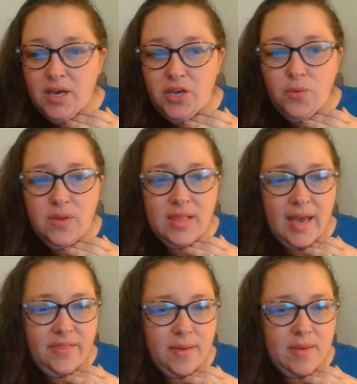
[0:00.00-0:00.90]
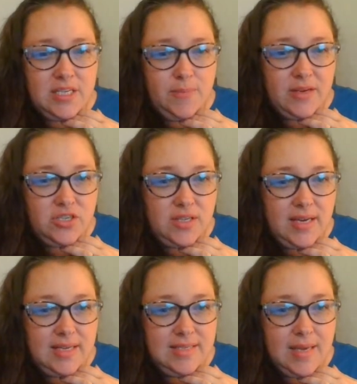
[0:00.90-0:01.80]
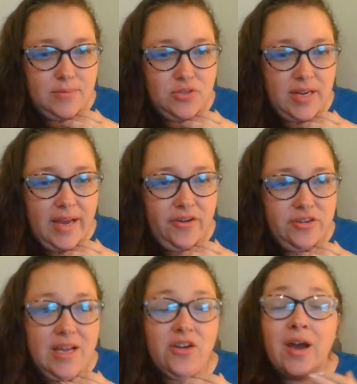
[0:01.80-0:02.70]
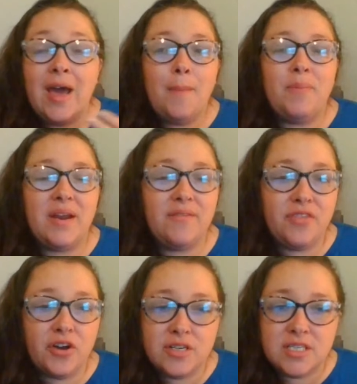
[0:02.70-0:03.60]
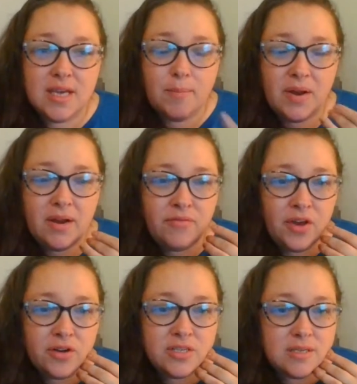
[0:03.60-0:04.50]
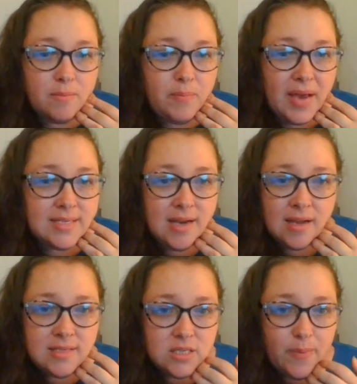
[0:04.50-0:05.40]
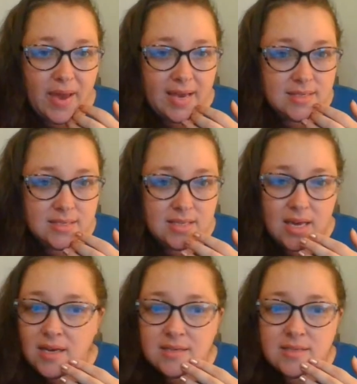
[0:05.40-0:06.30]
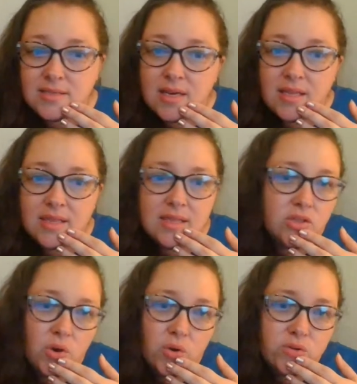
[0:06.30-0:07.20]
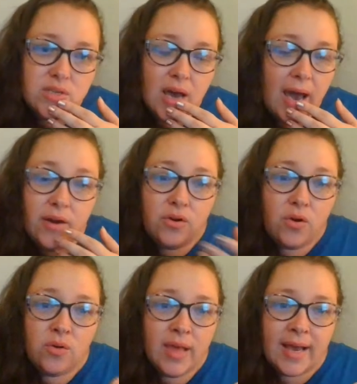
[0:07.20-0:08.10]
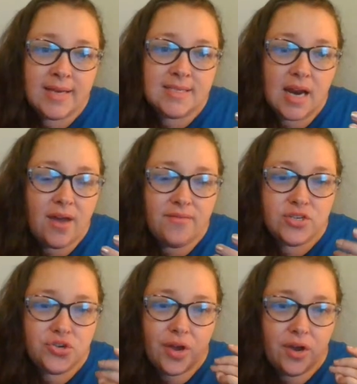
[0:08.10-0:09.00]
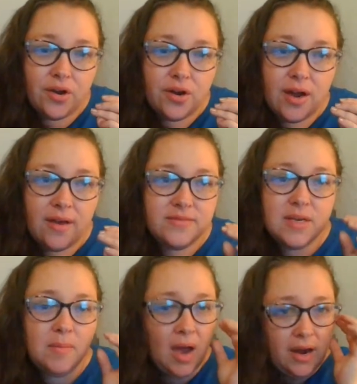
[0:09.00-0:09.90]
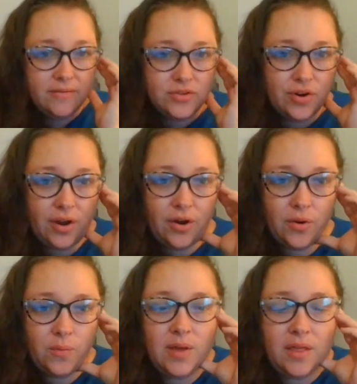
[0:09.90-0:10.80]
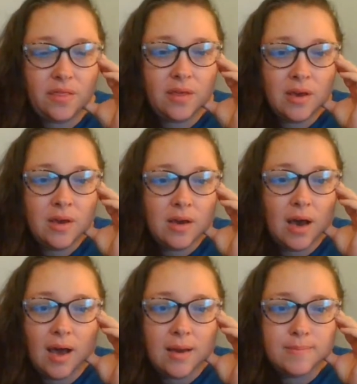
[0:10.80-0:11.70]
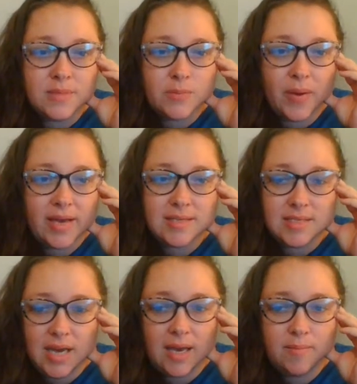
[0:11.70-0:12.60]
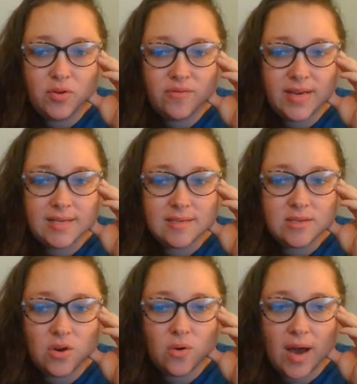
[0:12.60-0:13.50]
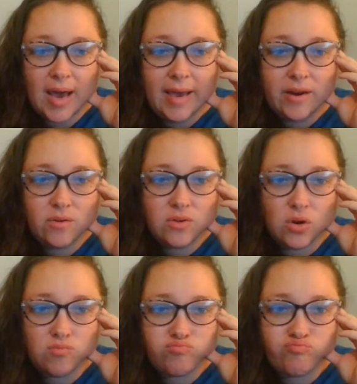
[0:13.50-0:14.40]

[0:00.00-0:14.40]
You will like them, especially Inception and Interstellar. But if there's based on space things, those, I don't know. Like I said, I have a trigger. I have some kind of trigger with space type movies. So I don't know.